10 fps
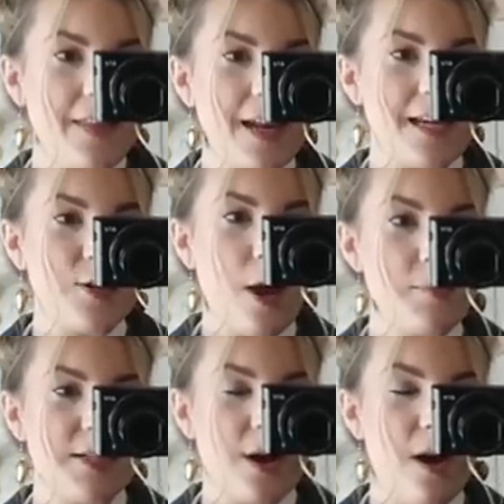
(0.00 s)
And then I
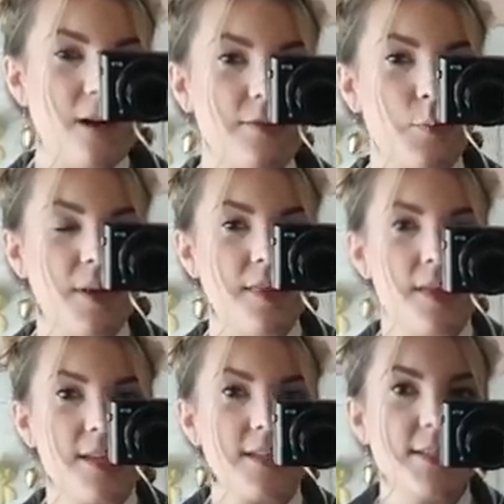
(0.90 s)
topped it off with
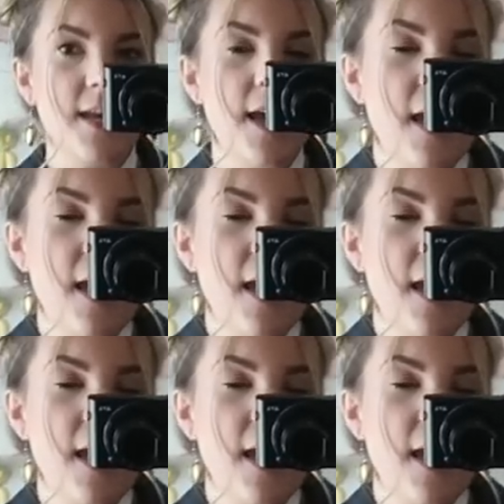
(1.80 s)
this